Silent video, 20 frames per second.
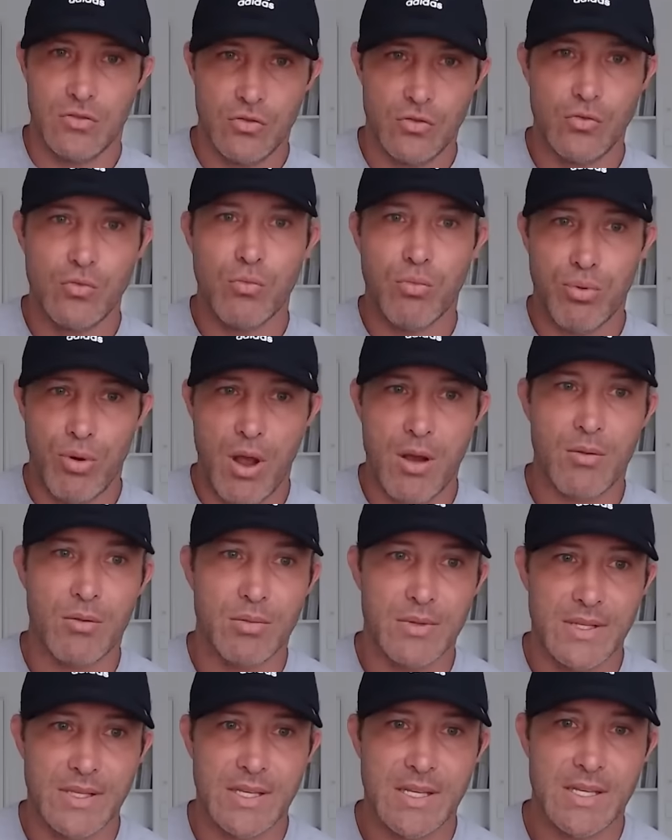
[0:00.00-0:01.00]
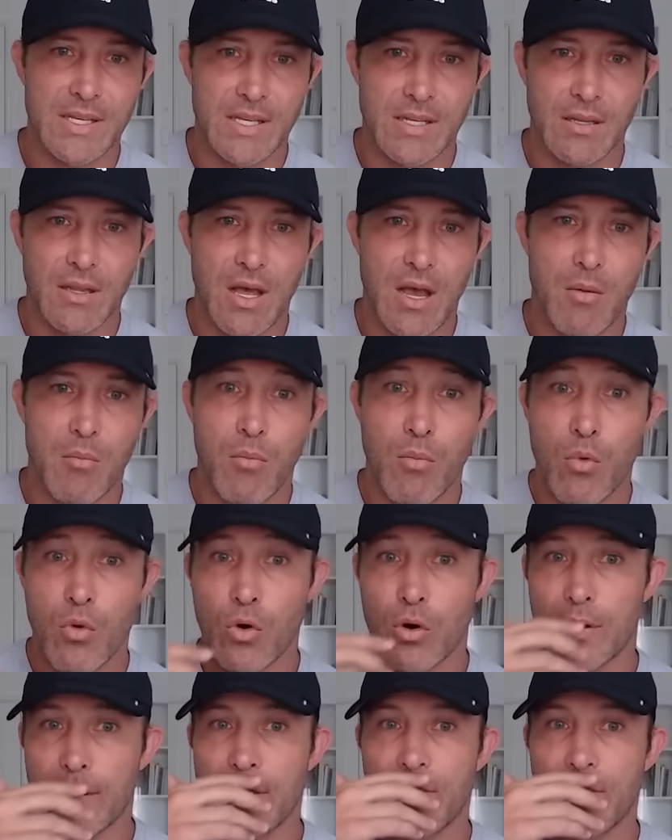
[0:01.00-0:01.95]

you probably need to eat a lot more.